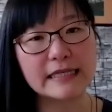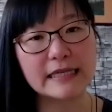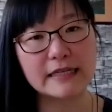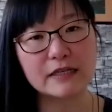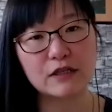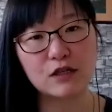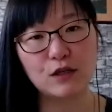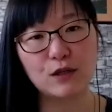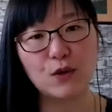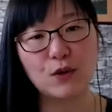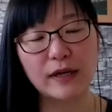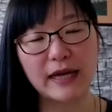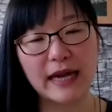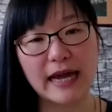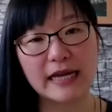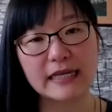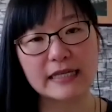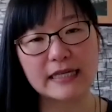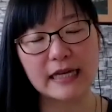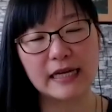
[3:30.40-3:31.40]
is to look
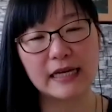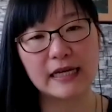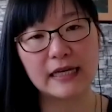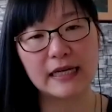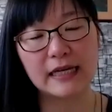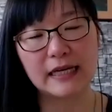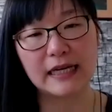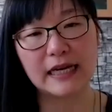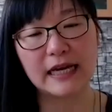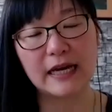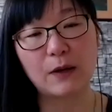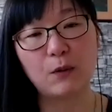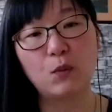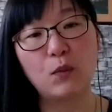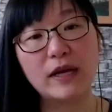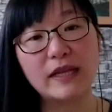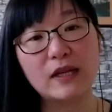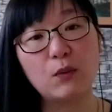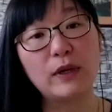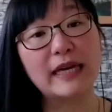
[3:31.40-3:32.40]
at
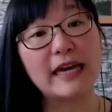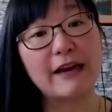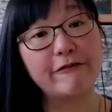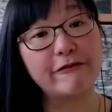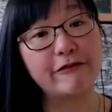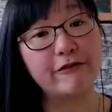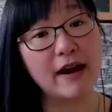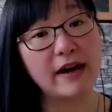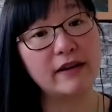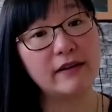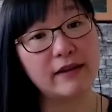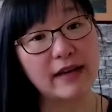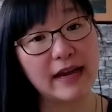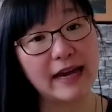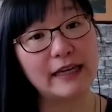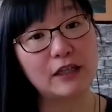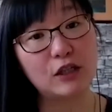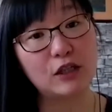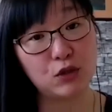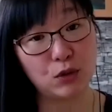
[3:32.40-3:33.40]
whether we can find
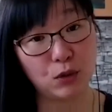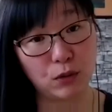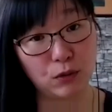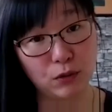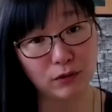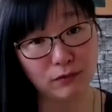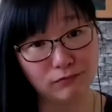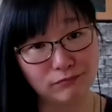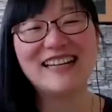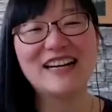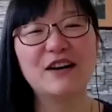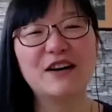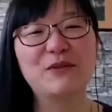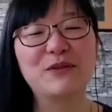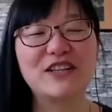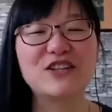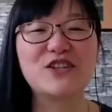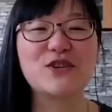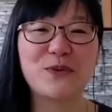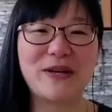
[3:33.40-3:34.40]
a tool
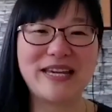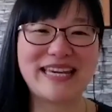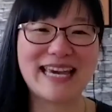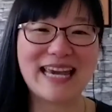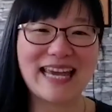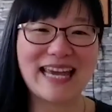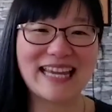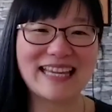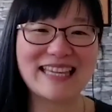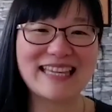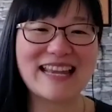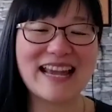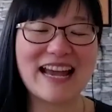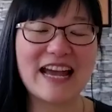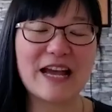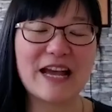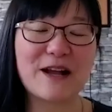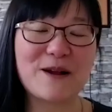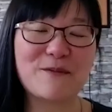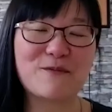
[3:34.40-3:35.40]
which we can
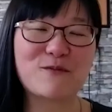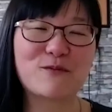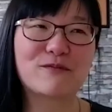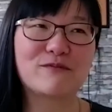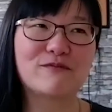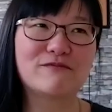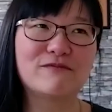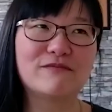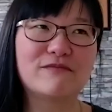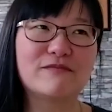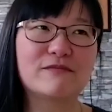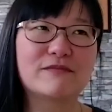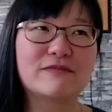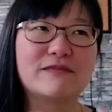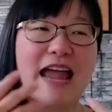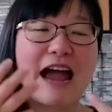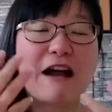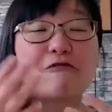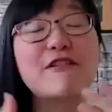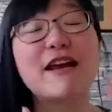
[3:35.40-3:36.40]

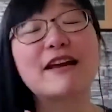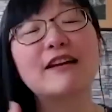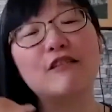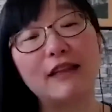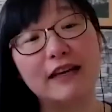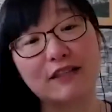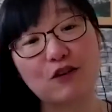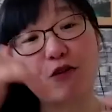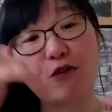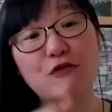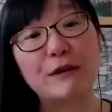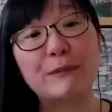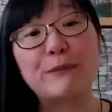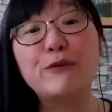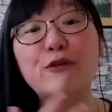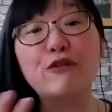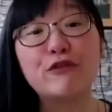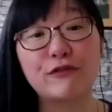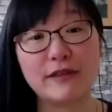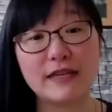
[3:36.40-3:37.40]
downregulate or
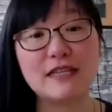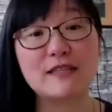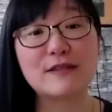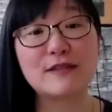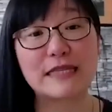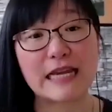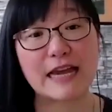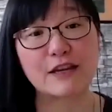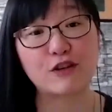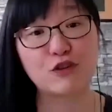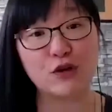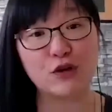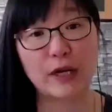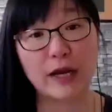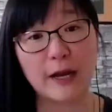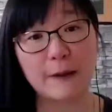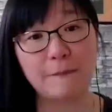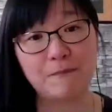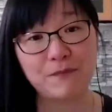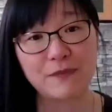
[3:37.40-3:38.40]
remove this
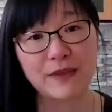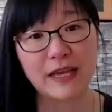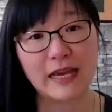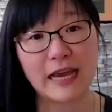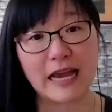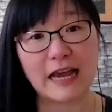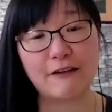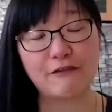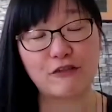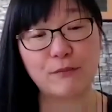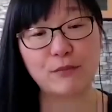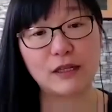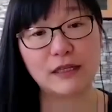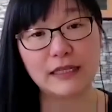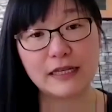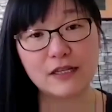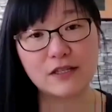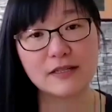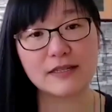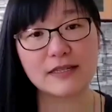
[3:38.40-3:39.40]
sugar from the
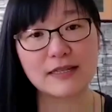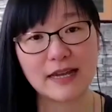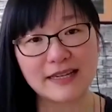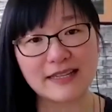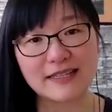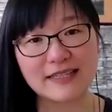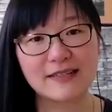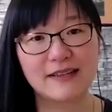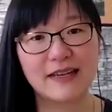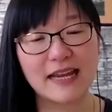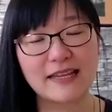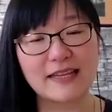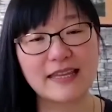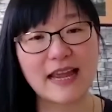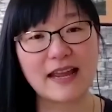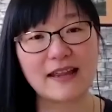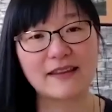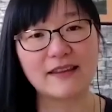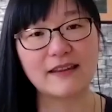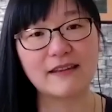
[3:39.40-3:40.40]
lesion site and
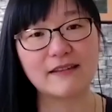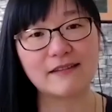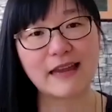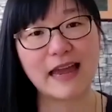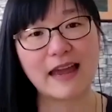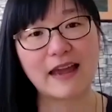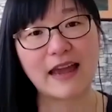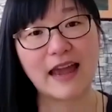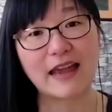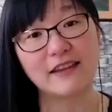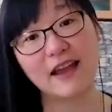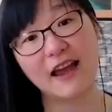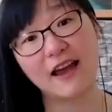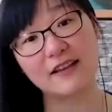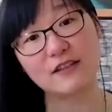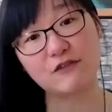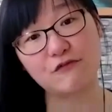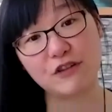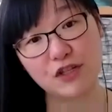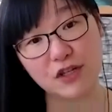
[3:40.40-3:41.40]
then
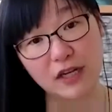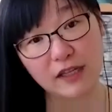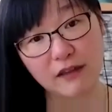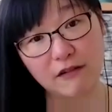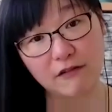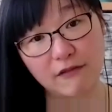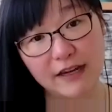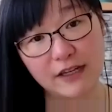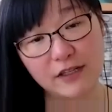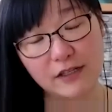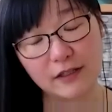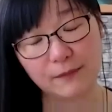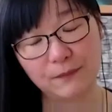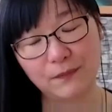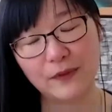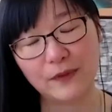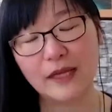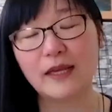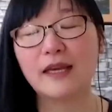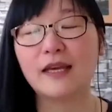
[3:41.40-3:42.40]
enhance regeneration.
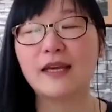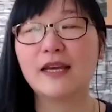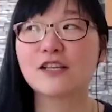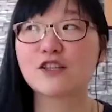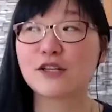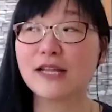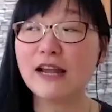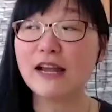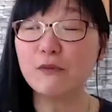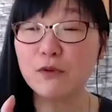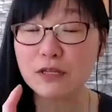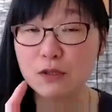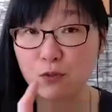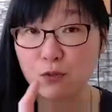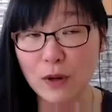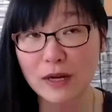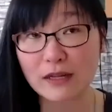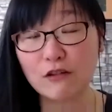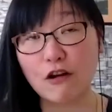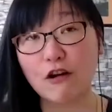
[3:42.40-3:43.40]
So that was
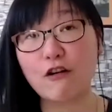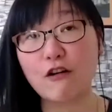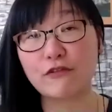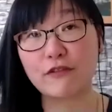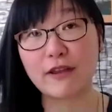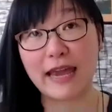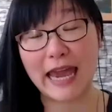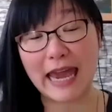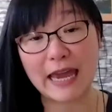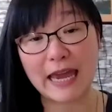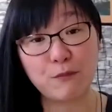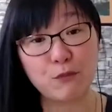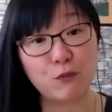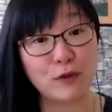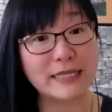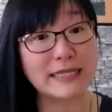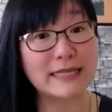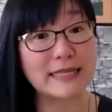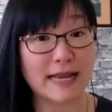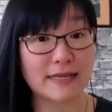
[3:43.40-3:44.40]
one of the aims we
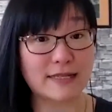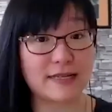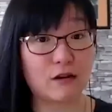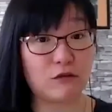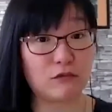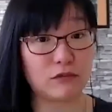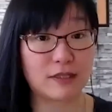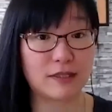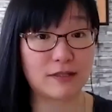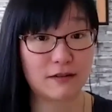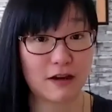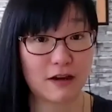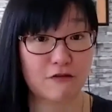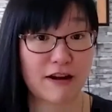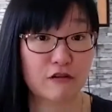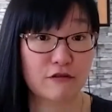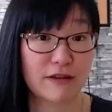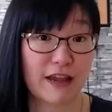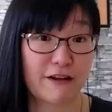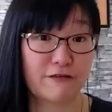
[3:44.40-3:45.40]
set out
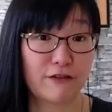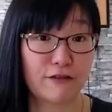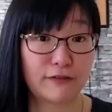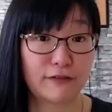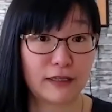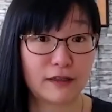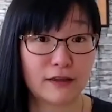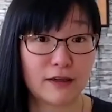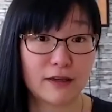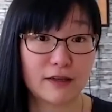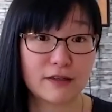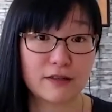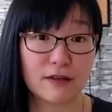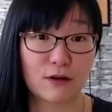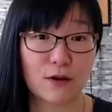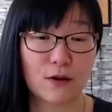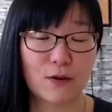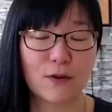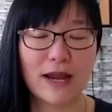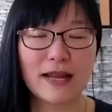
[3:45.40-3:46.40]
around 10, 15 years
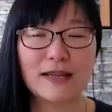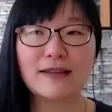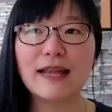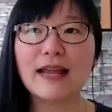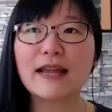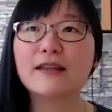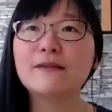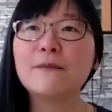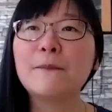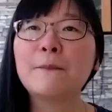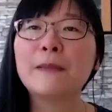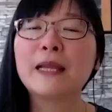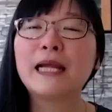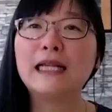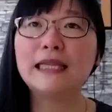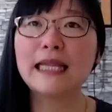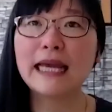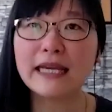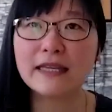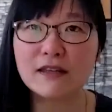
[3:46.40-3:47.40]
ago. And then
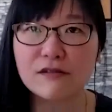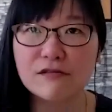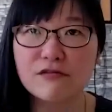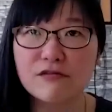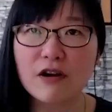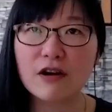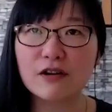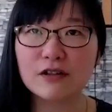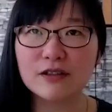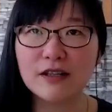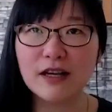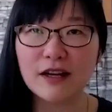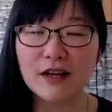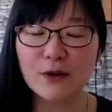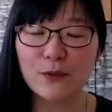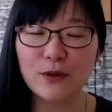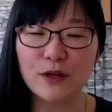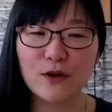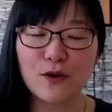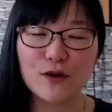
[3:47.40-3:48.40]
later on,
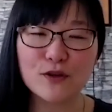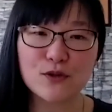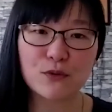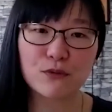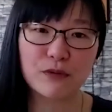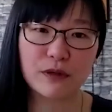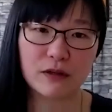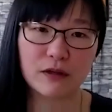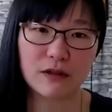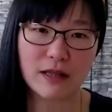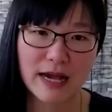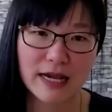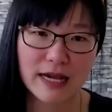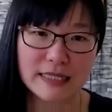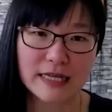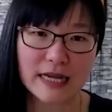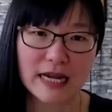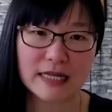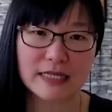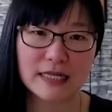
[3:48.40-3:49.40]
we also
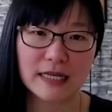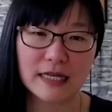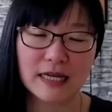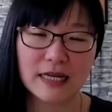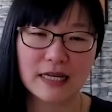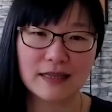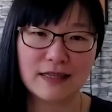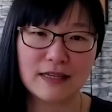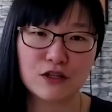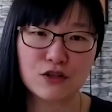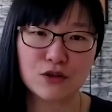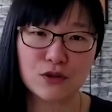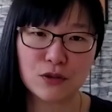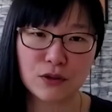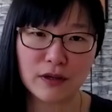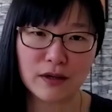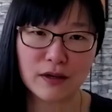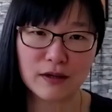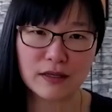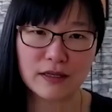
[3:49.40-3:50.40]
realized that this
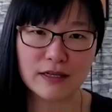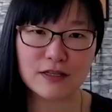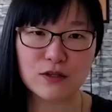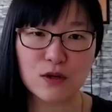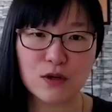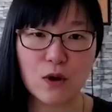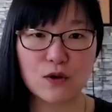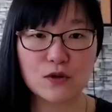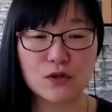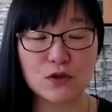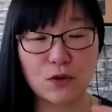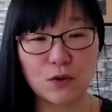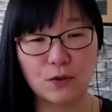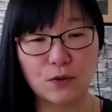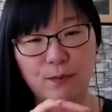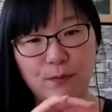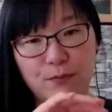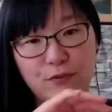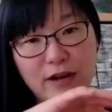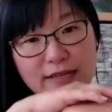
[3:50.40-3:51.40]
sugar is
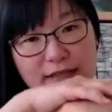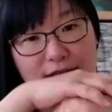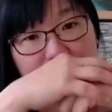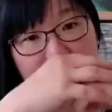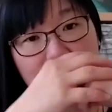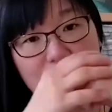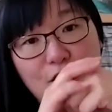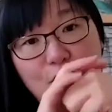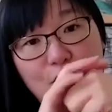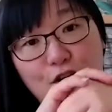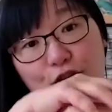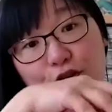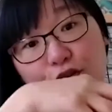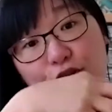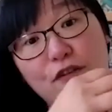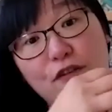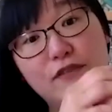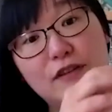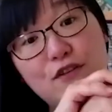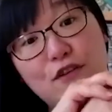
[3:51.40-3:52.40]
also present on the
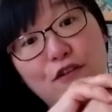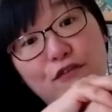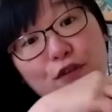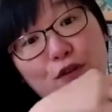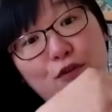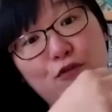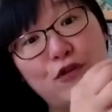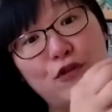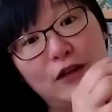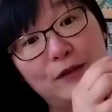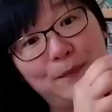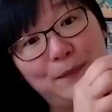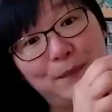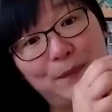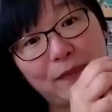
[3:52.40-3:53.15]
surface of neuron.